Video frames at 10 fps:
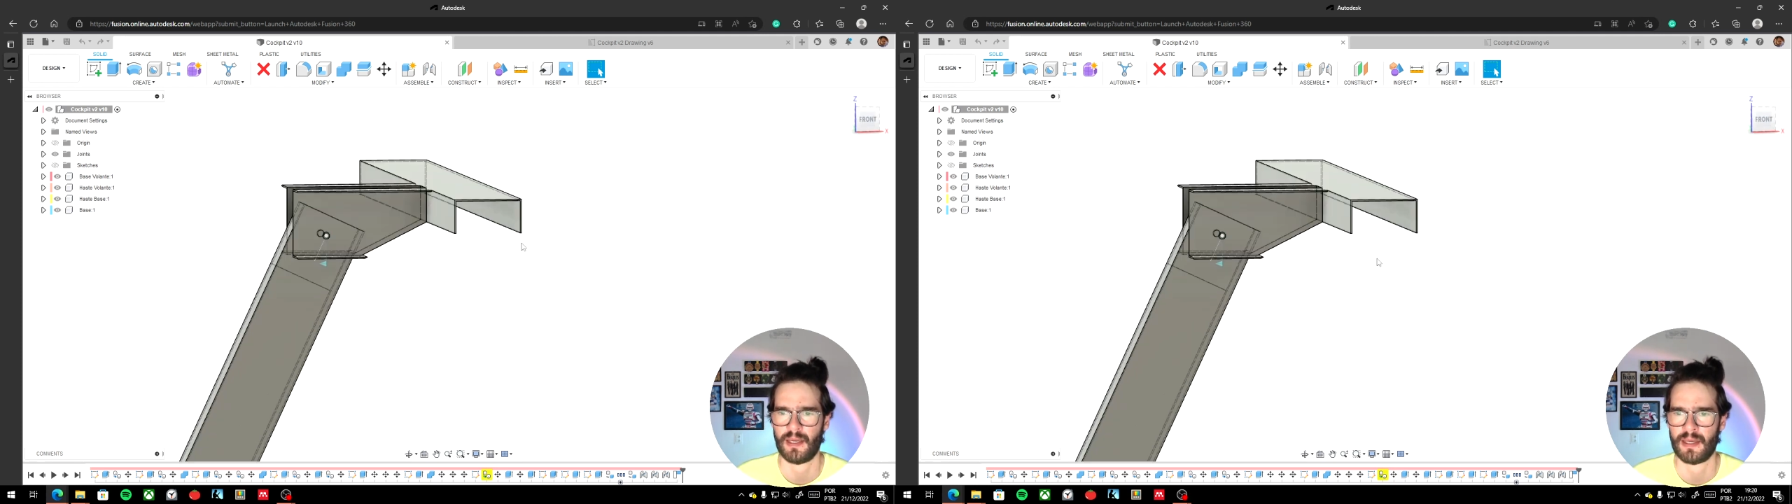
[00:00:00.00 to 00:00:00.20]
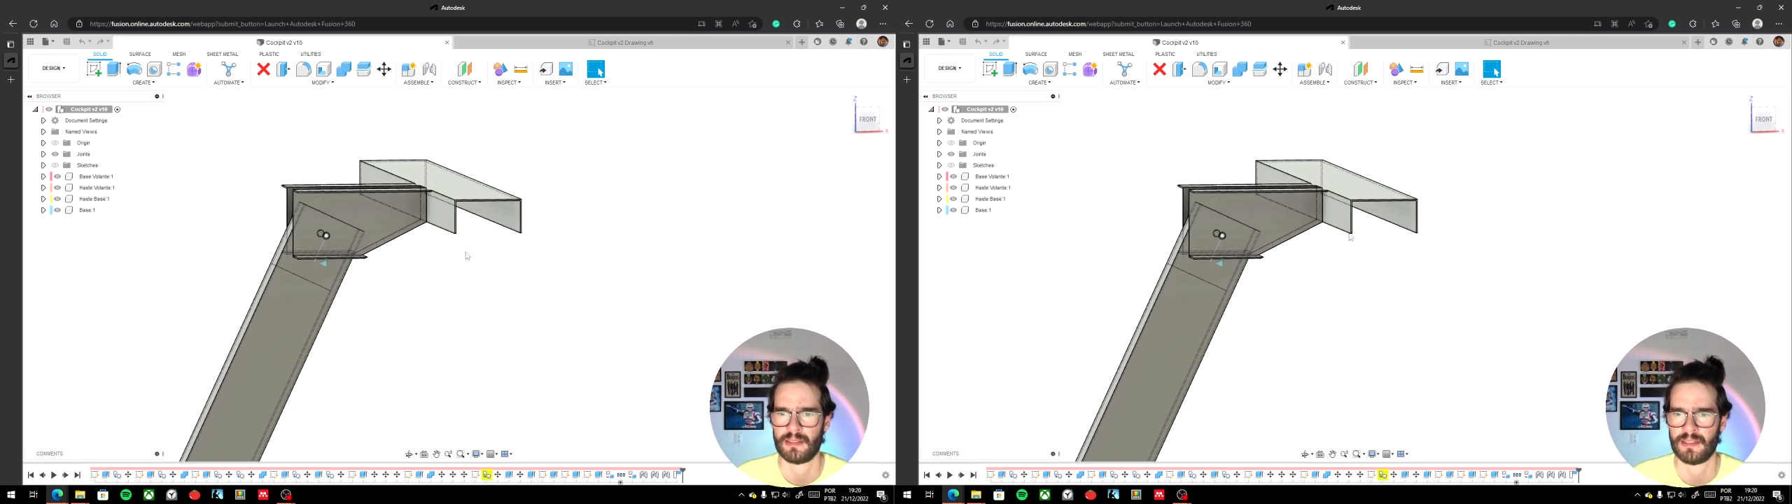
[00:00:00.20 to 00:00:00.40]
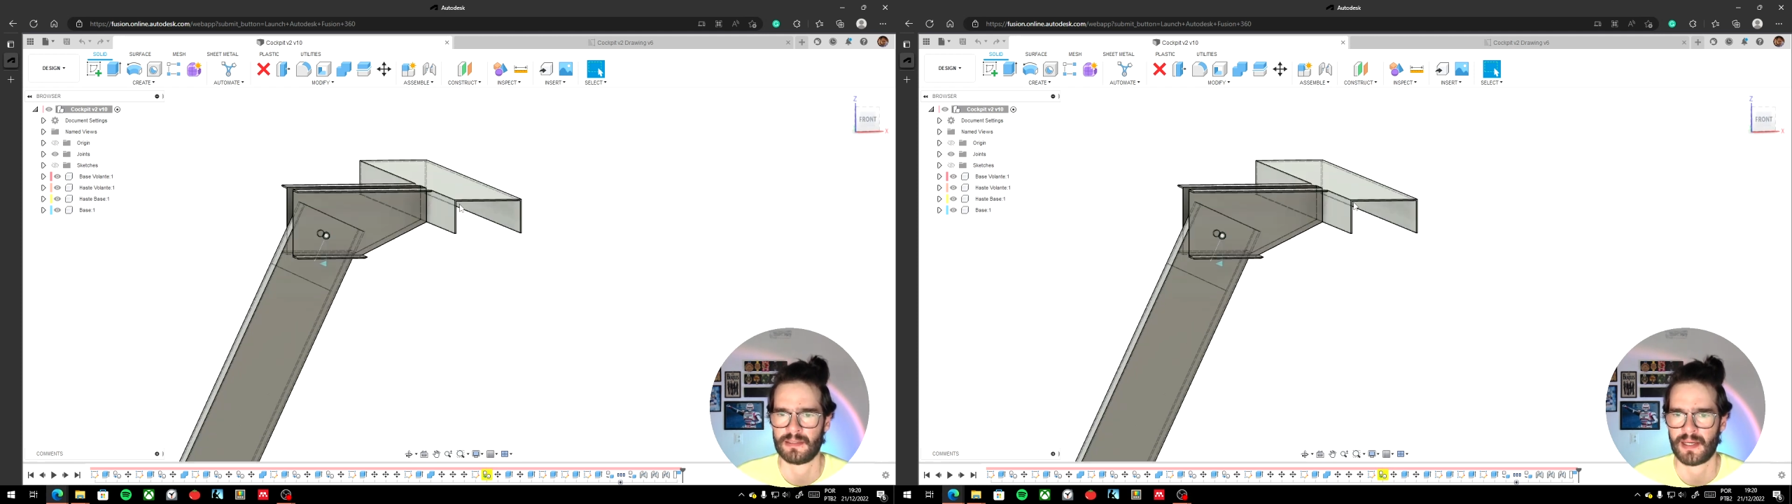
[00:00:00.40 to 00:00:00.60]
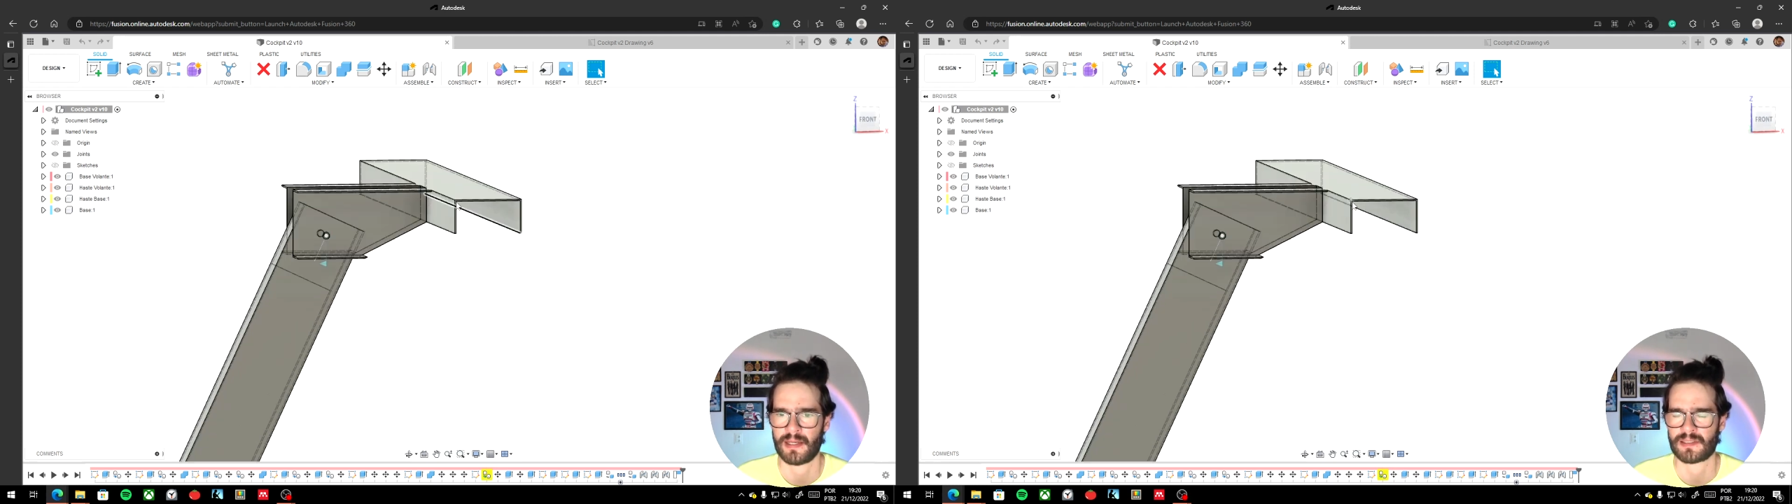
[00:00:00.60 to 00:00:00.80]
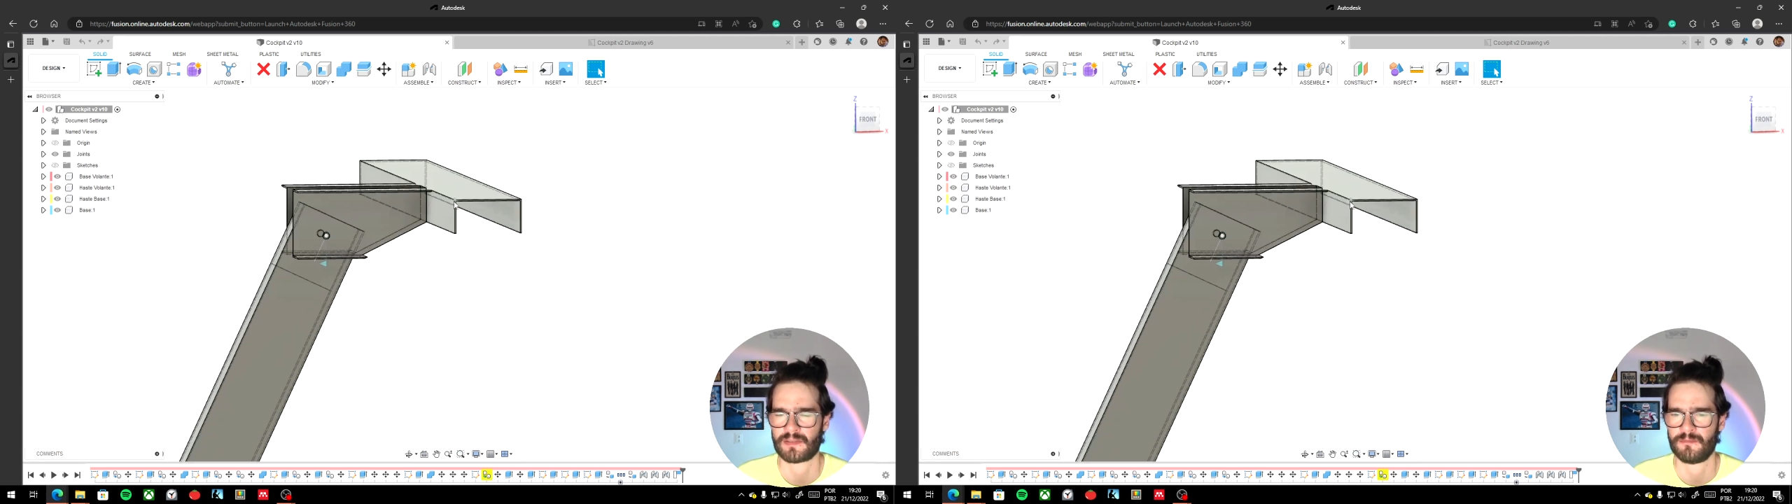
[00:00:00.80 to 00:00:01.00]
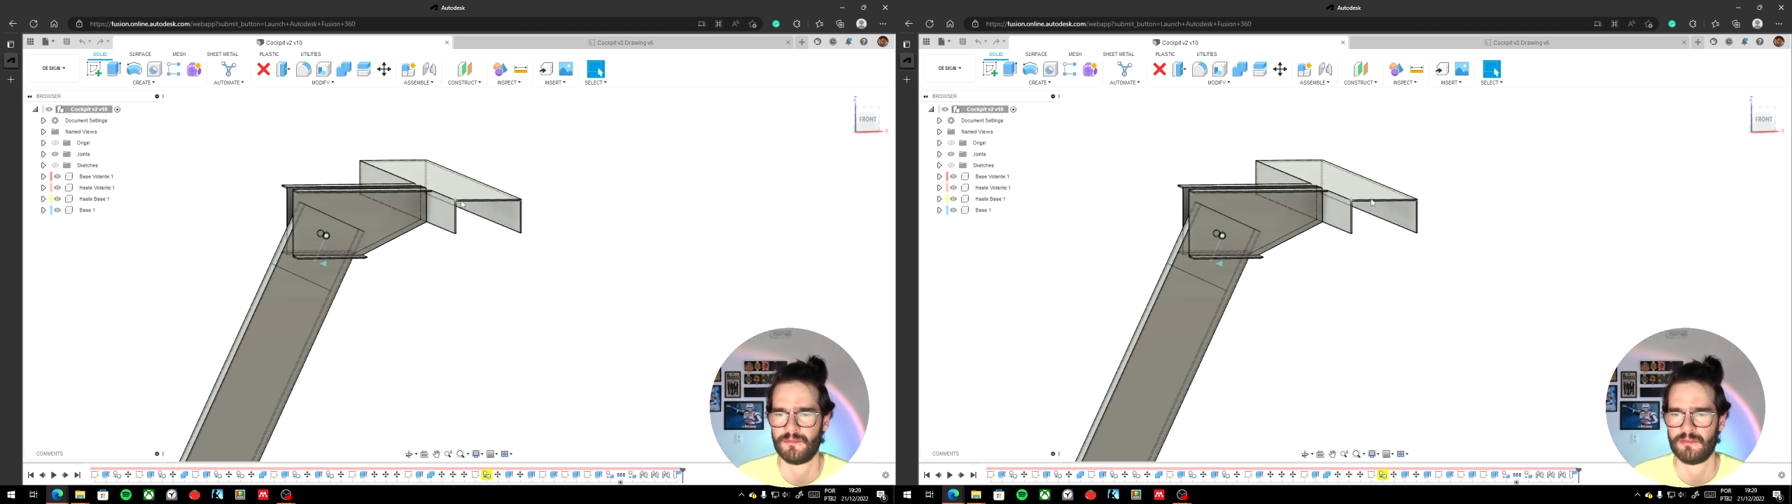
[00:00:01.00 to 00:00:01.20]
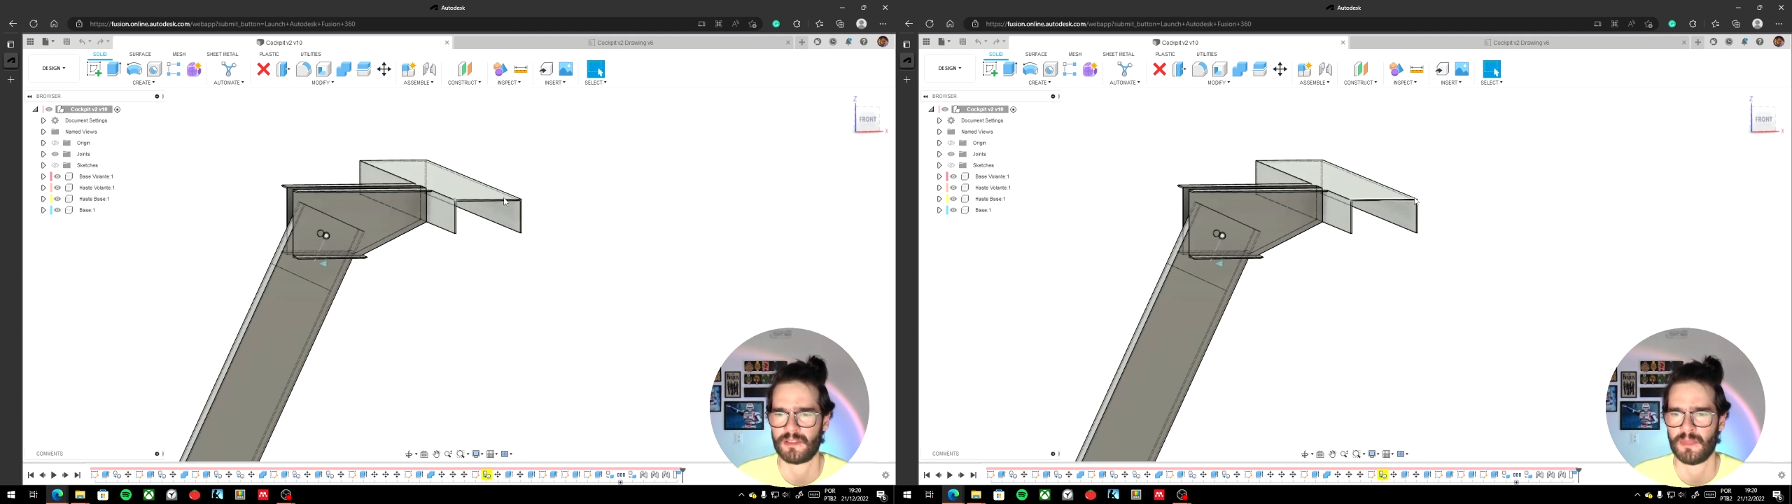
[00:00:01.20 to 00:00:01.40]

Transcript: And it has fifty